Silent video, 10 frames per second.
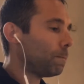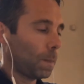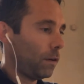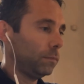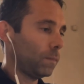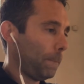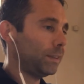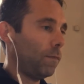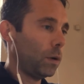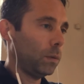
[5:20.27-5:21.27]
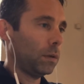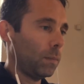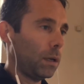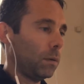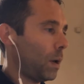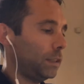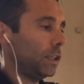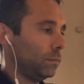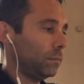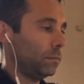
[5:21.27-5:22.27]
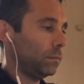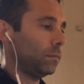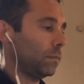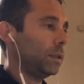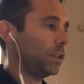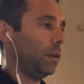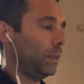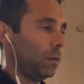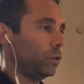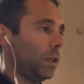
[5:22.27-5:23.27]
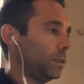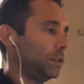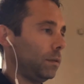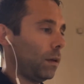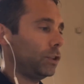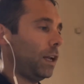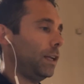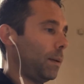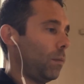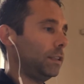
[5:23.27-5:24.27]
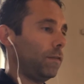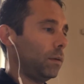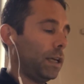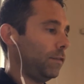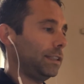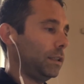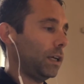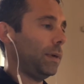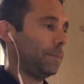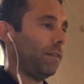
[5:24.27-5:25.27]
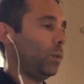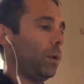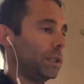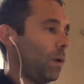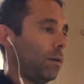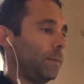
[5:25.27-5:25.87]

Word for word: And there's either a text link called Go to Ads Manager or there's a blue Promote button.